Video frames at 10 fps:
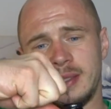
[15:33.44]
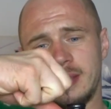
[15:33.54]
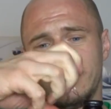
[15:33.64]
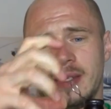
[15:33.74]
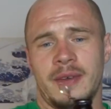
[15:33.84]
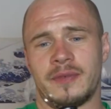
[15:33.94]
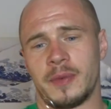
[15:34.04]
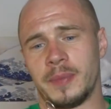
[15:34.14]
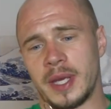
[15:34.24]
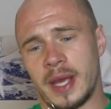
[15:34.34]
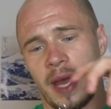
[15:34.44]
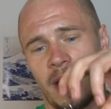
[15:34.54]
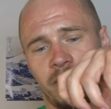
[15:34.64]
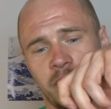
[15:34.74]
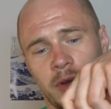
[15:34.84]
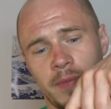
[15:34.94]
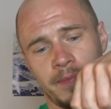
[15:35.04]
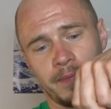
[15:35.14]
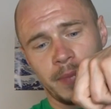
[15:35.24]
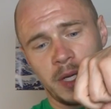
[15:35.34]
You have to be careful,
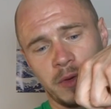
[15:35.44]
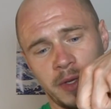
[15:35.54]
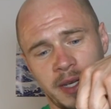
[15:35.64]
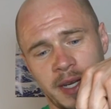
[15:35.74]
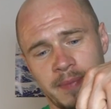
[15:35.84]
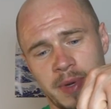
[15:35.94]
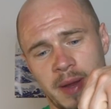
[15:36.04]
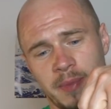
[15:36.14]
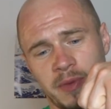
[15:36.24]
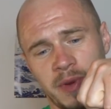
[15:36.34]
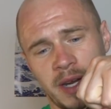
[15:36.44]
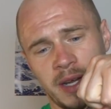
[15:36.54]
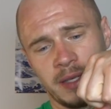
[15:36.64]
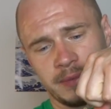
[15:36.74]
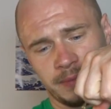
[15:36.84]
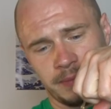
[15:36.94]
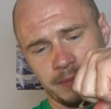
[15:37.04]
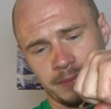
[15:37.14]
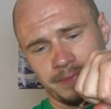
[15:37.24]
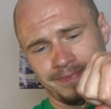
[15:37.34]
because sometimes when I
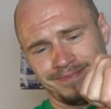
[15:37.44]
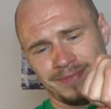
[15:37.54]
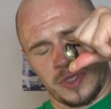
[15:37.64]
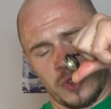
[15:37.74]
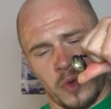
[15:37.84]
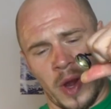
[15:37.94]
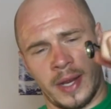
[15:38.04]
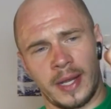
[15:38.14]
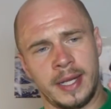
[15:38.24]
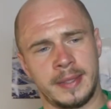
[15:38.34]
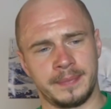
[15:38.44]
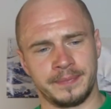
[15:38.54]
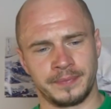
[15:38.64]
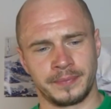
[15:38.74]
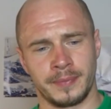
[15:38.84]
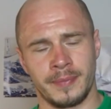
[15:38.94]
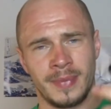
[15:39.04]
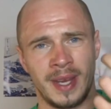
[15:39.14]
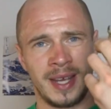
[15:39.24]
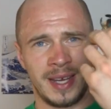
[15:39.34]
drank it,
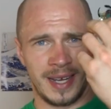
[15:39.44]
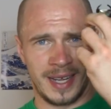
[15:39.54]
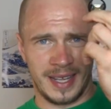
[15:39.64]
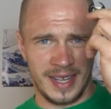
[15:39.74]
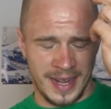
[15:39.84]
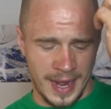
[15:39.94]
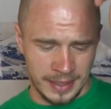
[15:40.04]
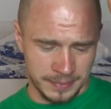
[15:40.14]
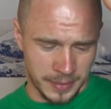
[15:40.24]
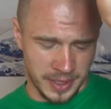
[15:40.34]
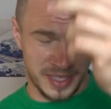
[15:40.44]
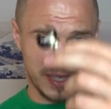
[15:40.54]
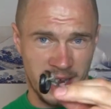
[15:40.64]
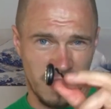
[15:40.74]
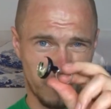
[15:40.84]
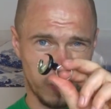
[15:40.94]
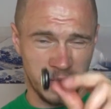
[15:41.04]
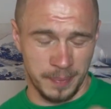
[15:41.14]
I cut myself with the